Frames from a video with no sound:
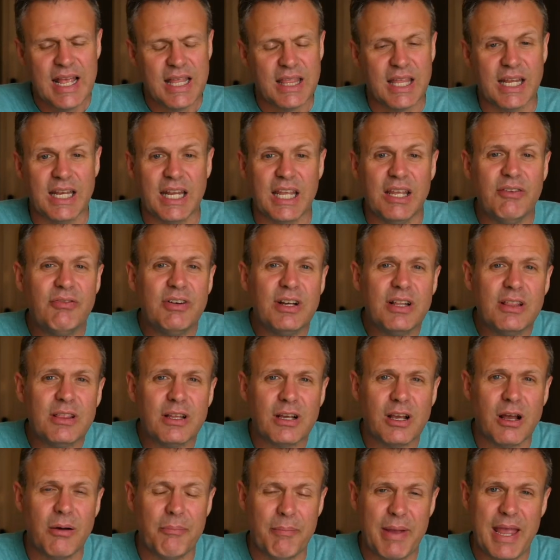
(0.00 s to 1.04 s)
that even in the
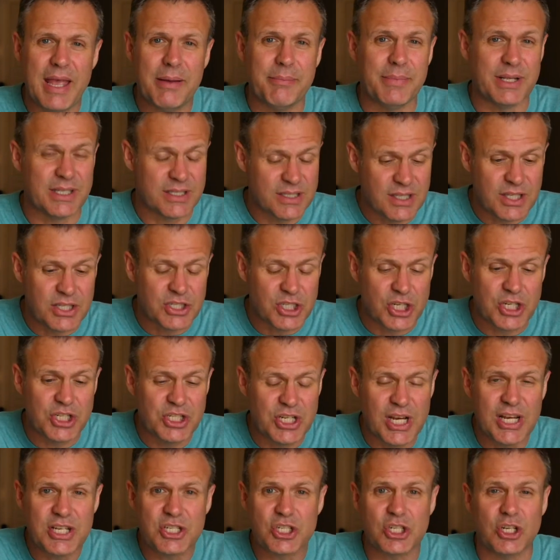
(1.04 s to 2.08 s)
commandments, the
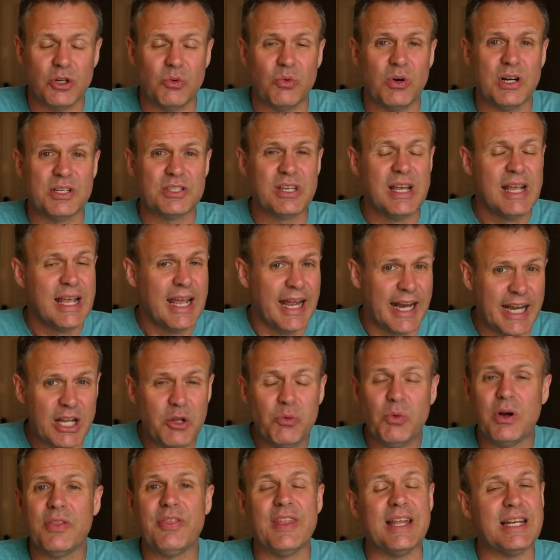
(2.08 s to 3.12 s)
suggestion was
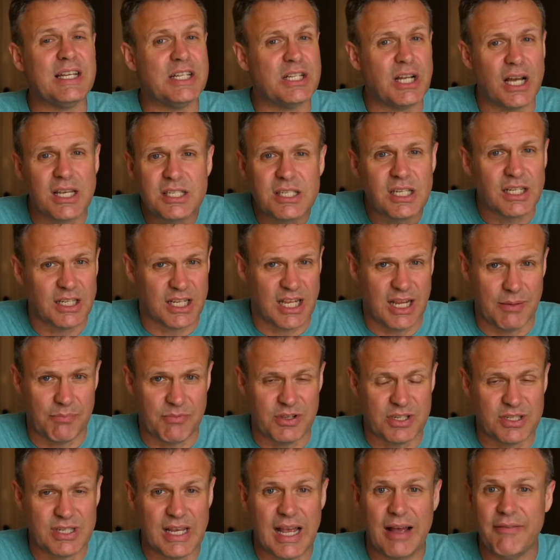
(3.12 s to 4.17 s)
anyone that doesn't keep
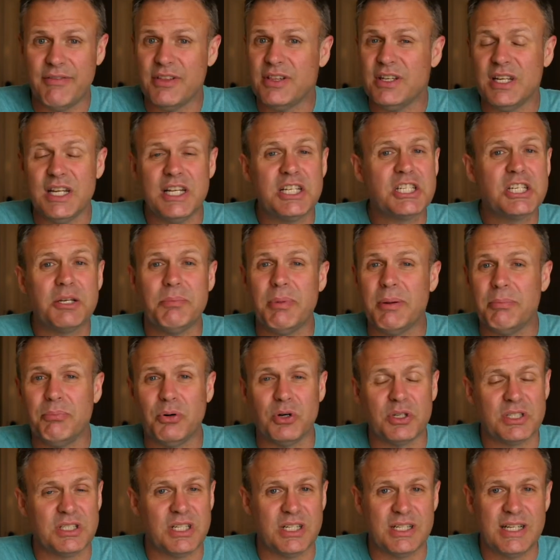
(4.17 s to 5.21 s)
the Sabbath needs to be
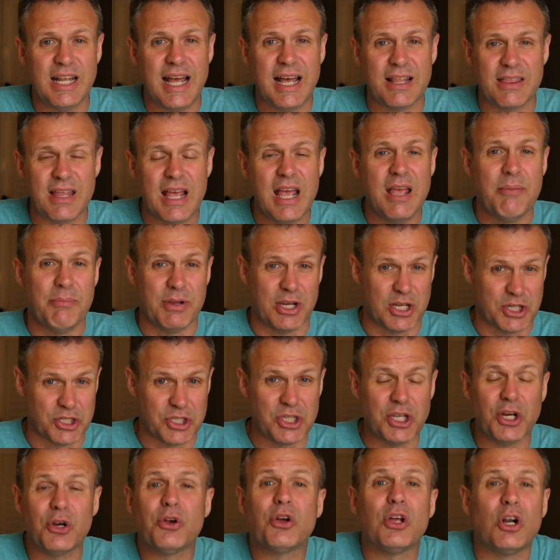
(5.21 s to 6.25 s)
put to death because
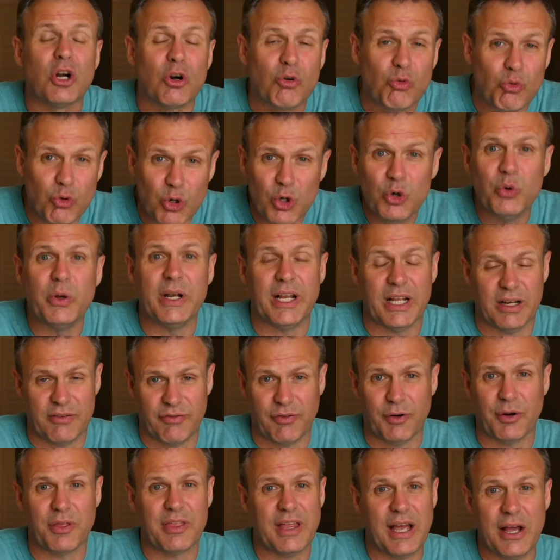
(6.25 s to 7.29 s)
they're going to ruin it
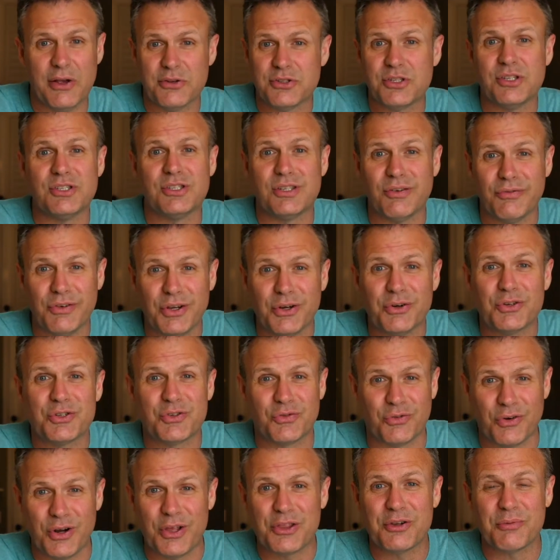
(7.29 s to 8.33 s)
for thousands of years
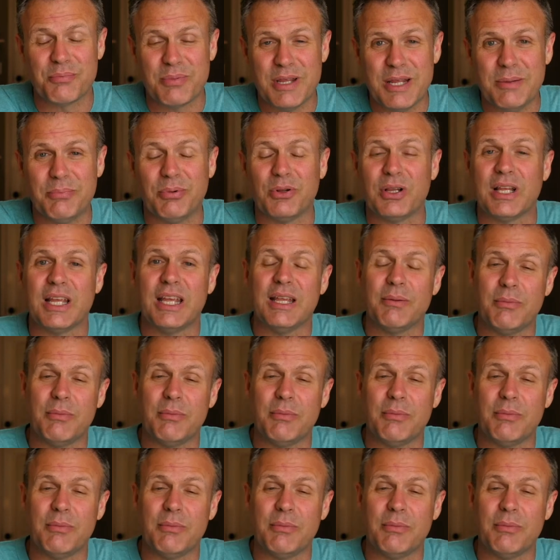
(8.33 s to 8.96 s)
for other people